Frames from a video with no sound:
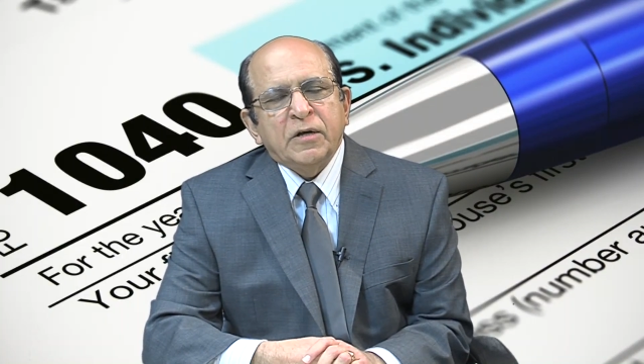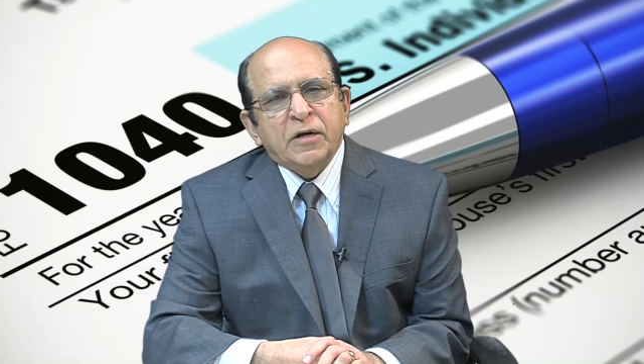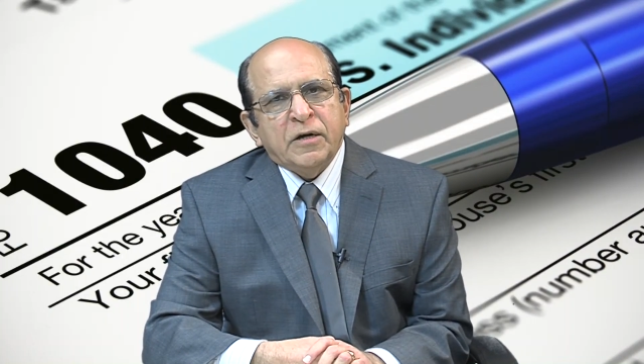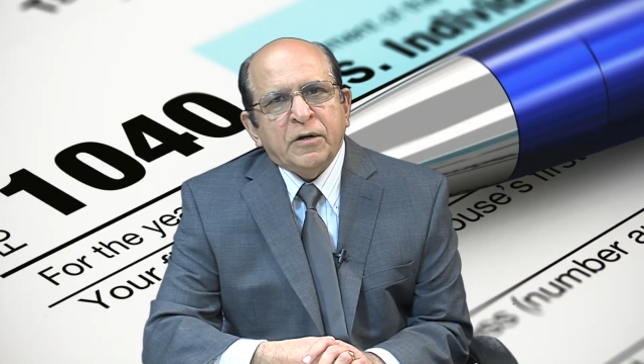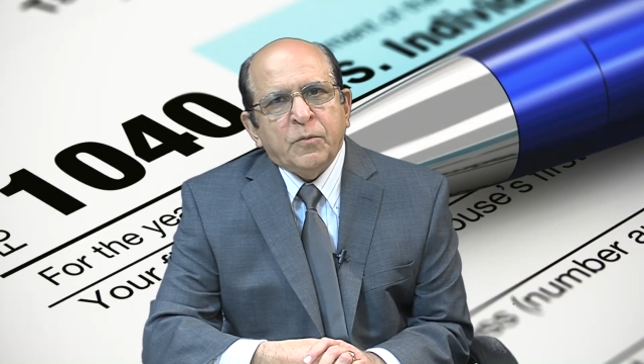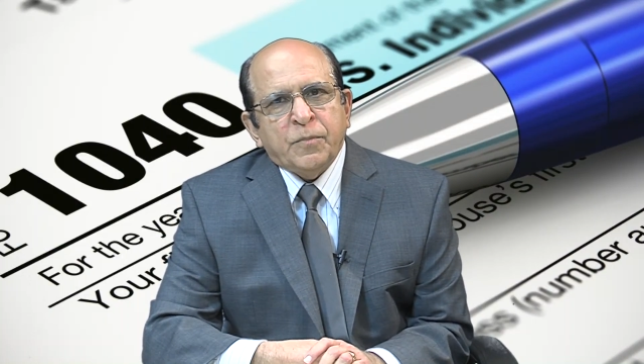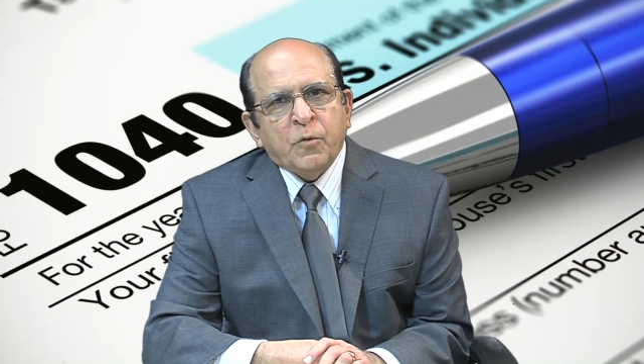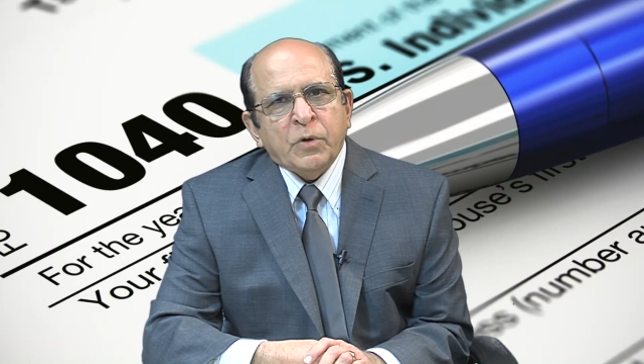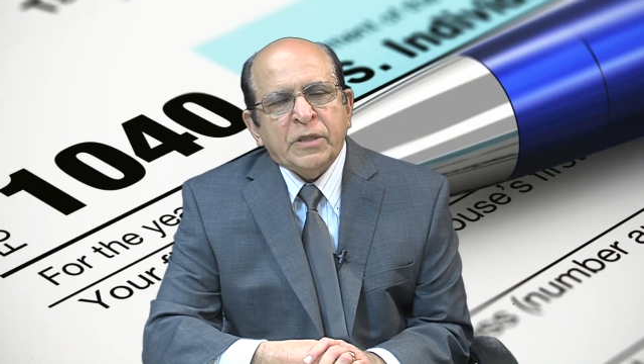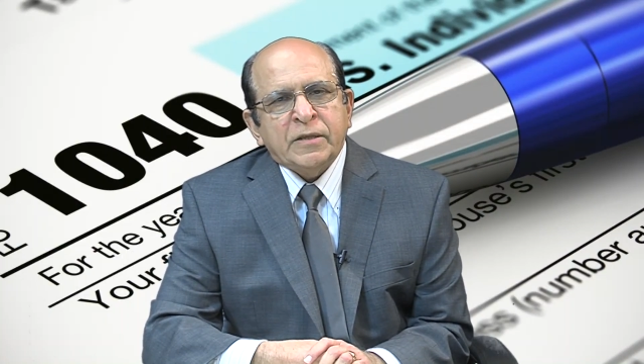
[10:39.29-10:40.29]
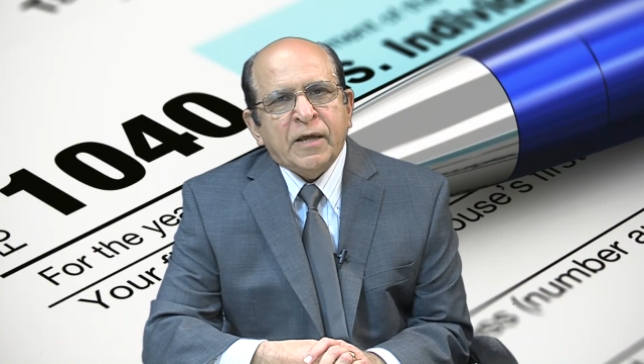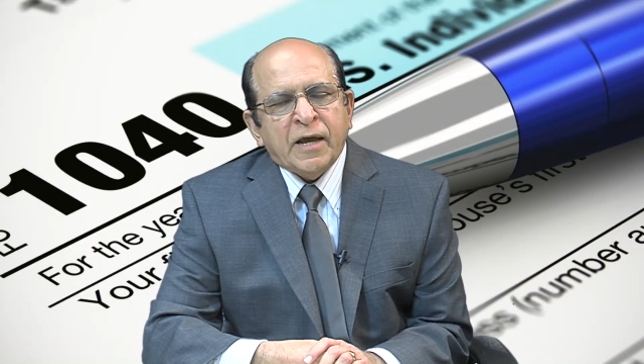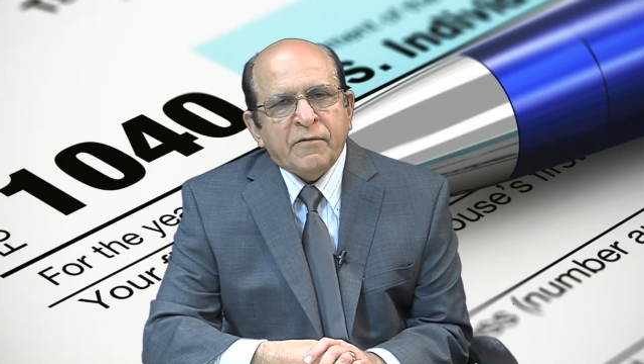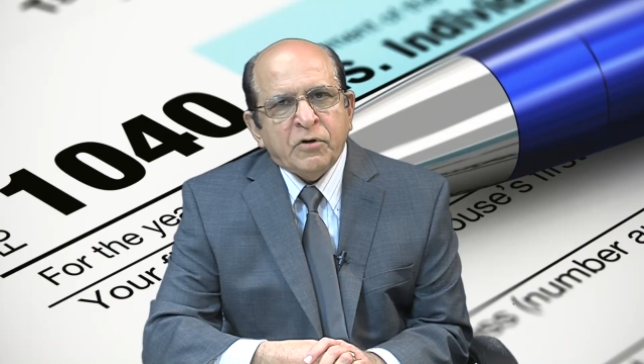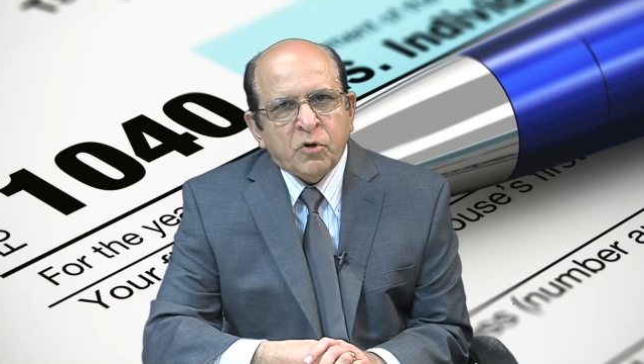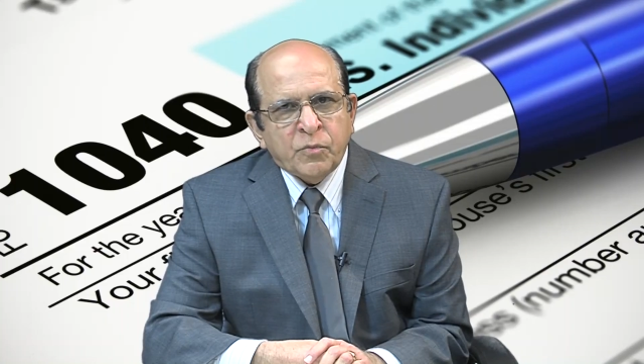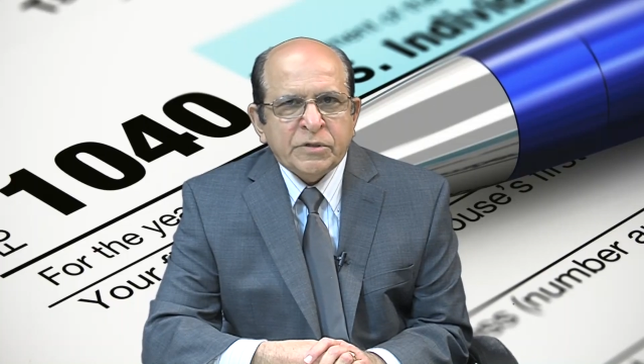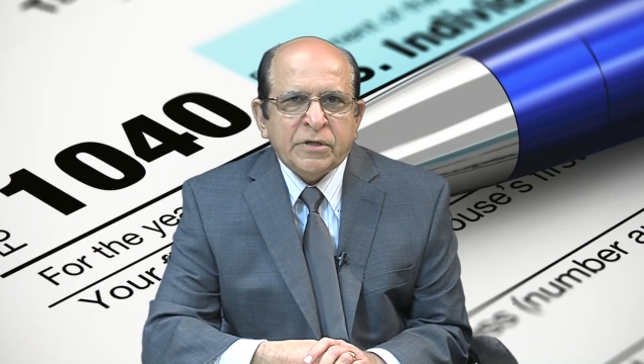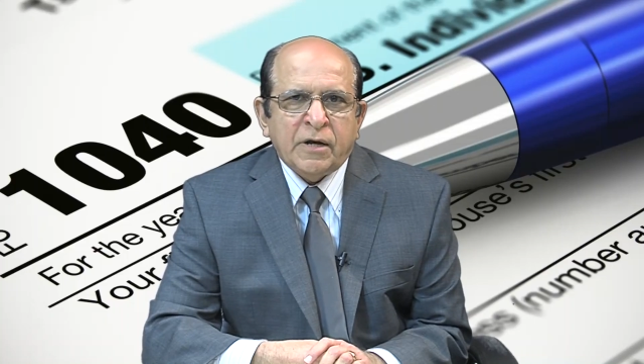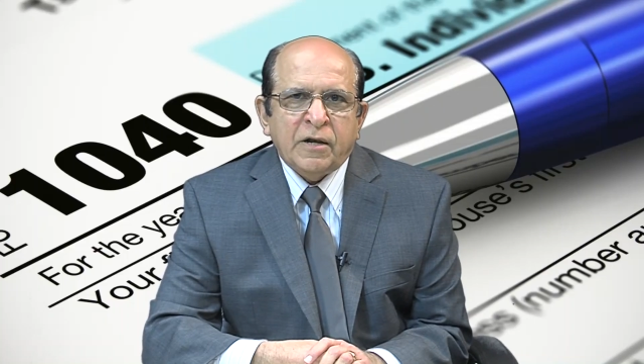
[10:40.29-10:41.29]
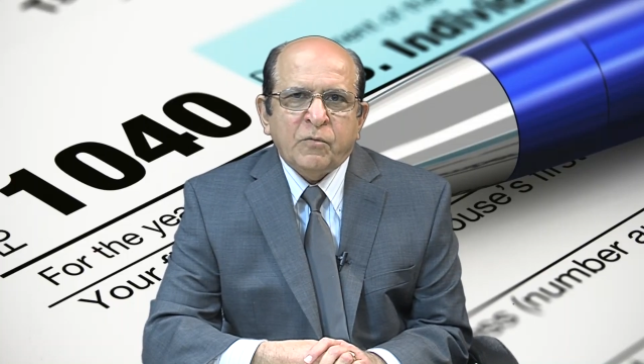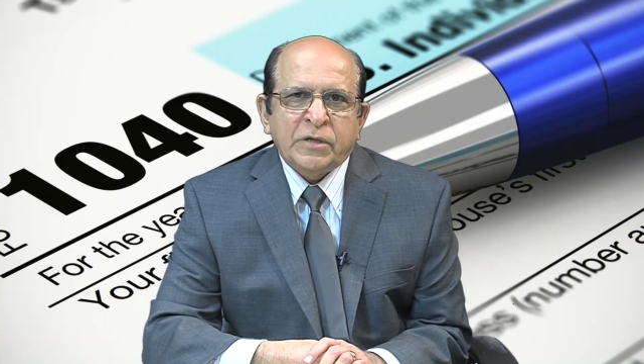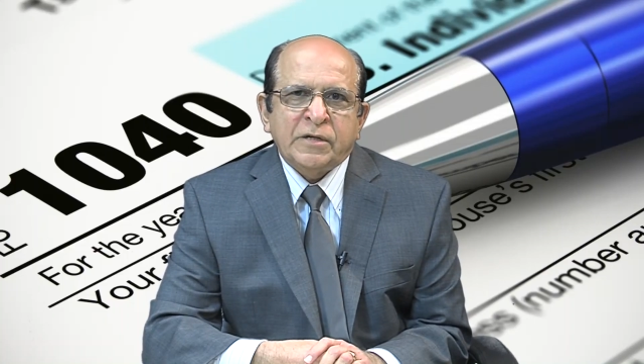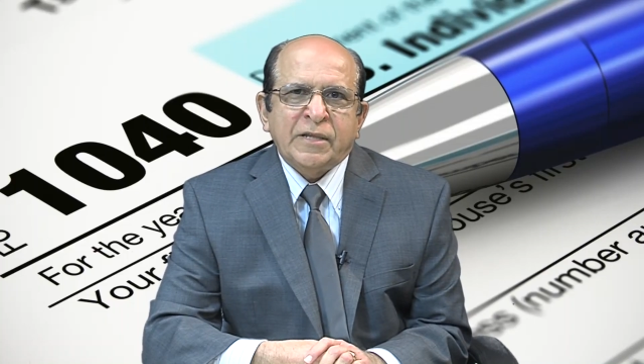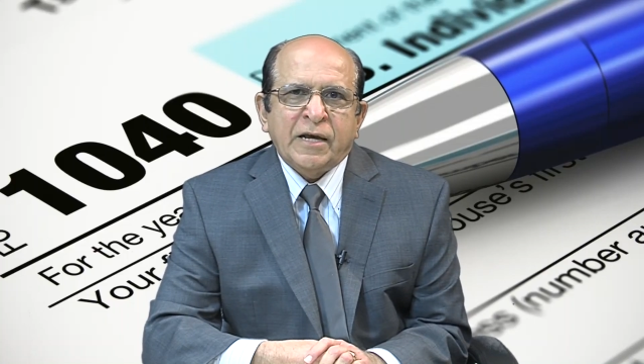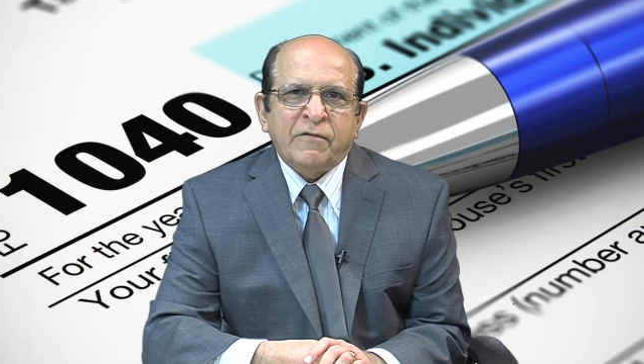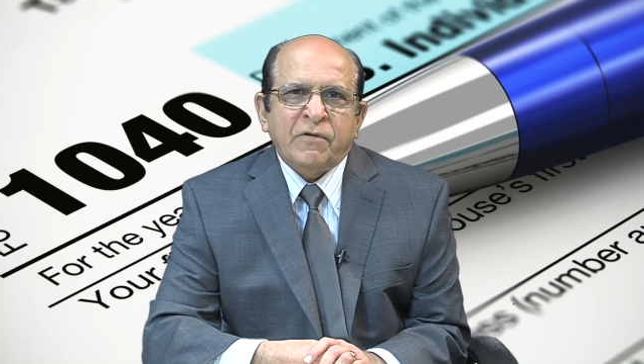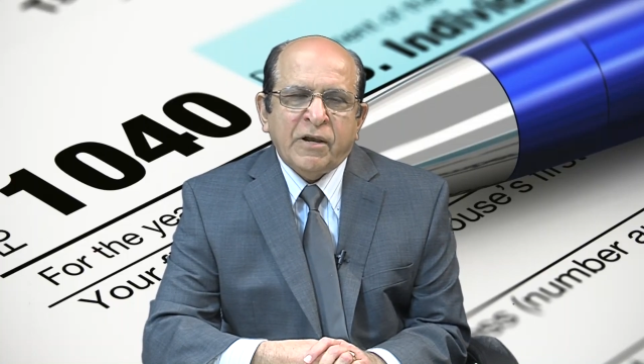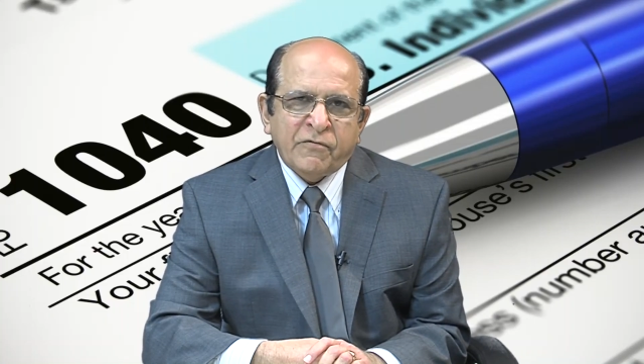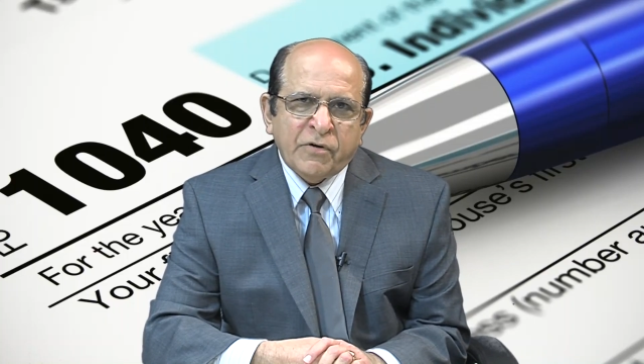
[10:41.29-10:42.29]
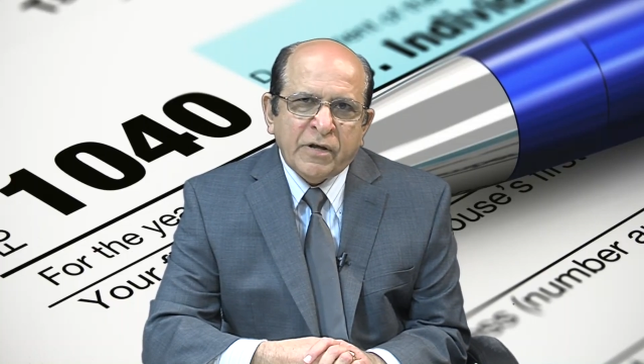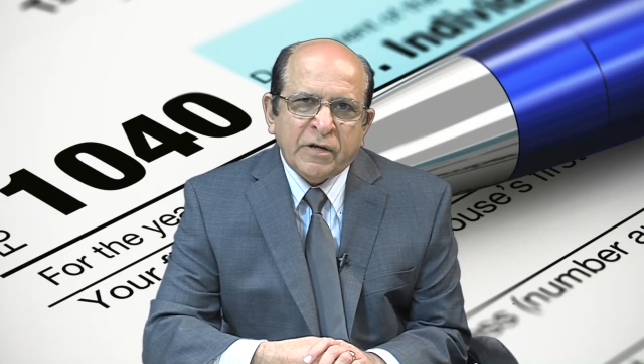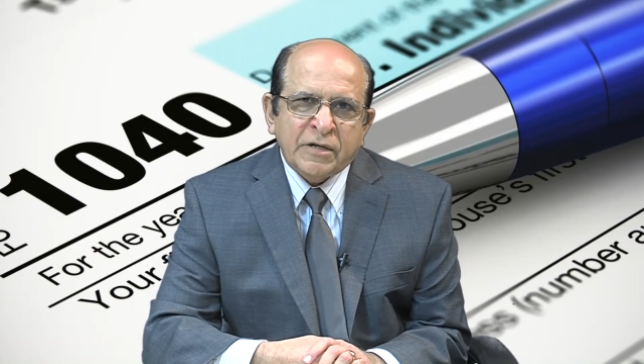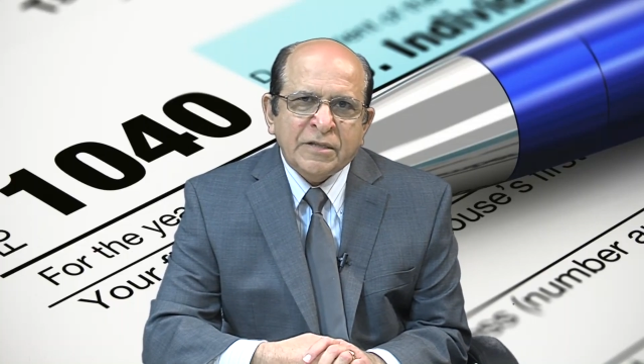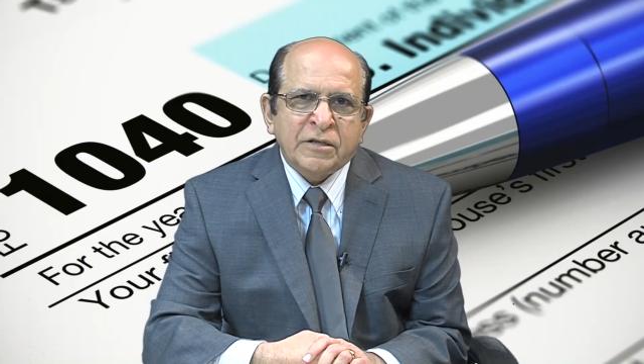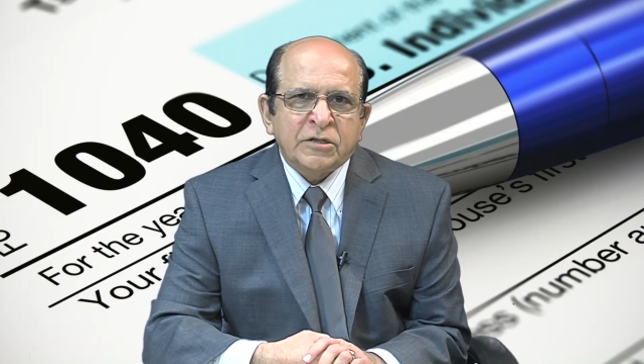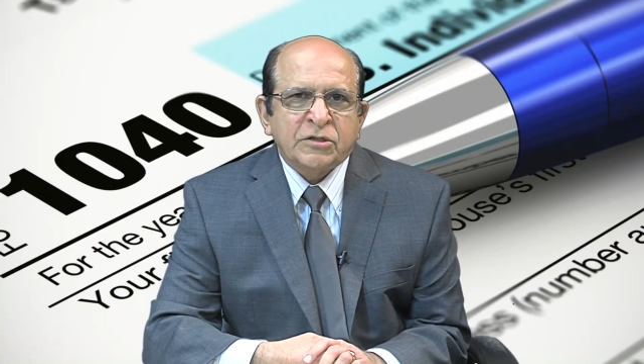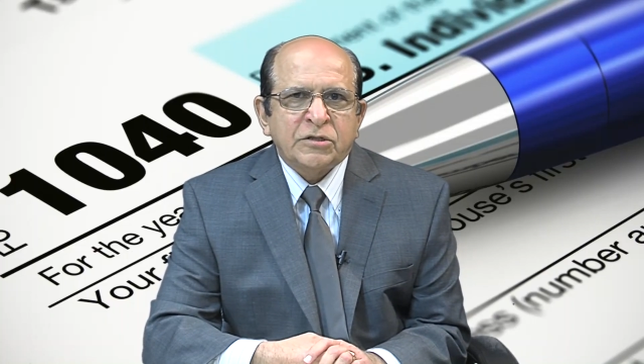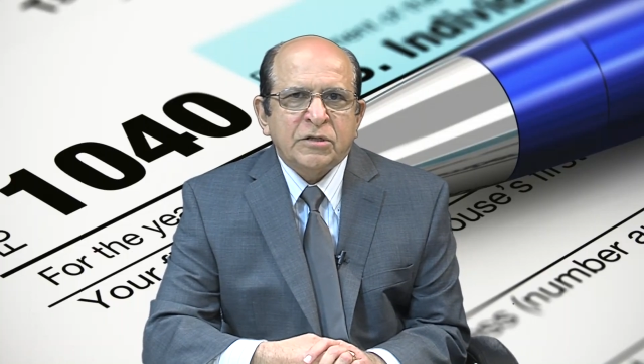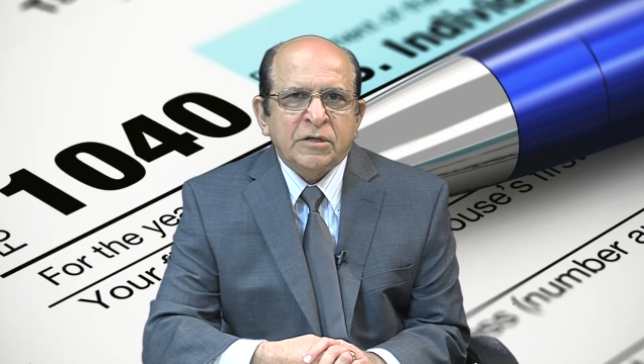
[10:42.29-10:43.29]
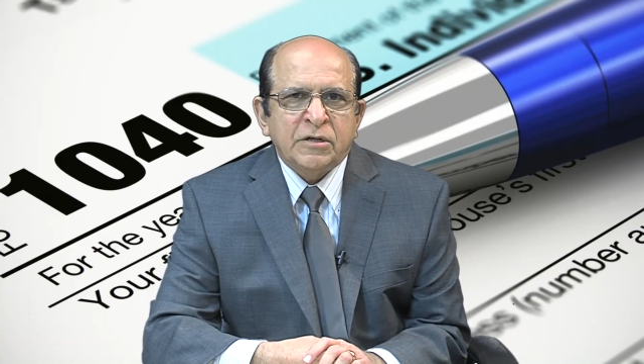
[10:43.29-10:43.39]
whether they have a domicile, whether they have lived here in this